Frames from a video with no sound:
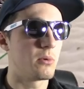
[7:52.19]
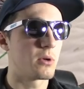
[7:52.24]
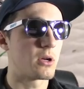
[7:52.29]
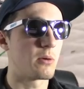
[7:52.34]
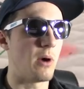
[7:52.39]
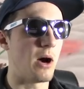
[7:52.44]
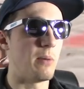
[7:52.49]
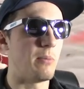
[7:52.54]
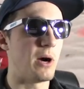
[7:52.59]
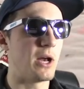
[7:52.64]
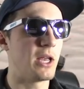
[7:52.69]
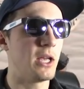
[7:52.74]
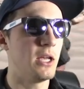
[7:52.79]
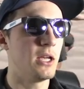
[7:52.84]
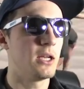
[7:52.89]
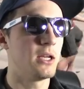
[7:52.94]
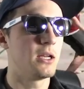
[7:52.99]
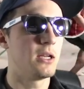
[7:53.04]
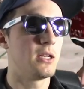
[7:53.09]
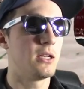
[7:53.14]
Come on, buddy.
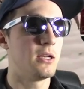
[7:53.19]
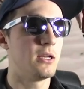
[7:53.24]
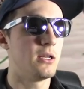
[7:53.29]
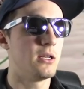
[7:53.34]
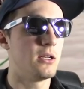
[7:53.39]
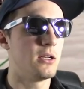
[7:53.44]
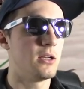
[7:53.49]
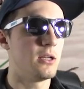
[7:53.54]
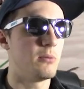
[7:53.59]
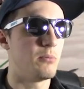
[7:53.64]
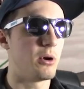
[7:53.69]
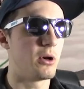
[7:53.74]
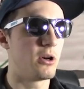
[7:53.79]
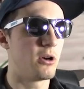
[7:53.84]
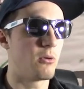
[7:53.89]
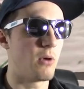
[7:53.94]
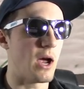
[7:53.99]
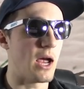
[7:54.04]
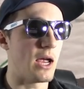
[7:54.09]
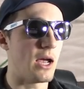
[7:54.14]
Put it
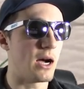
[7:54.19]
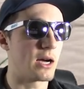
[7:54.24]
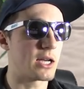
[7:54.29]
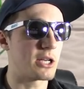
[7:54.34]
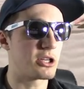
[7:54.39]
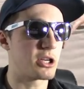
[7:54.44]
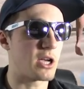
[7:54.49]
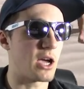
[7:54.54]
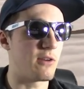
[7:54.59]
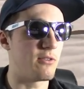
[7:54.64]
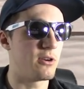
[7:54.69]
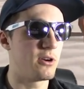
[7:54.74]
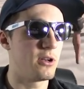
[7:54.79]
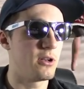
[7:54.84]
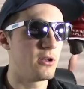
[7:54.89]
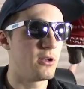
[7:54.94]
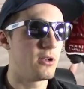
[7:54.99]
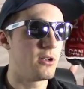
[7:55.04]
away. I'll get you covered.